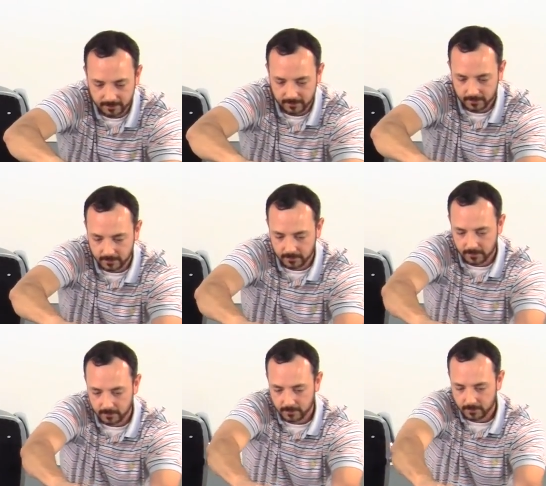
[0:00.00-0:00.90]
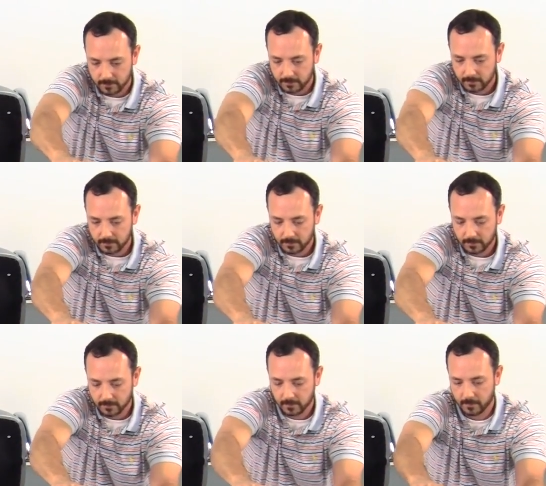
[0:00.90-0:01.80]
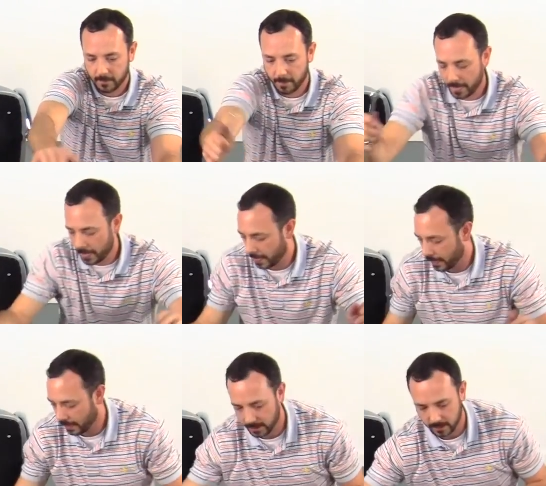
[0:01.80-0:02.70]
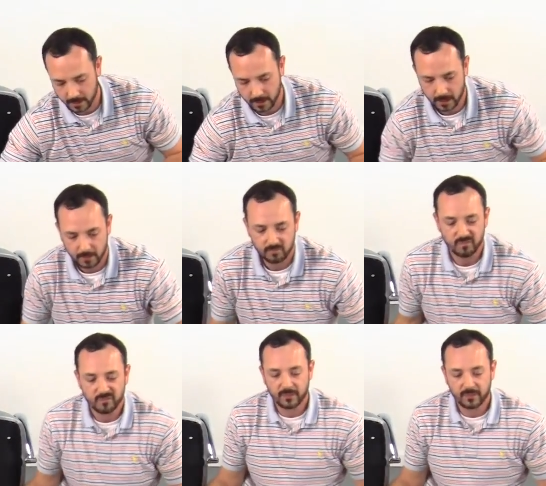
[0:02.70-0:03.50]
[no speech]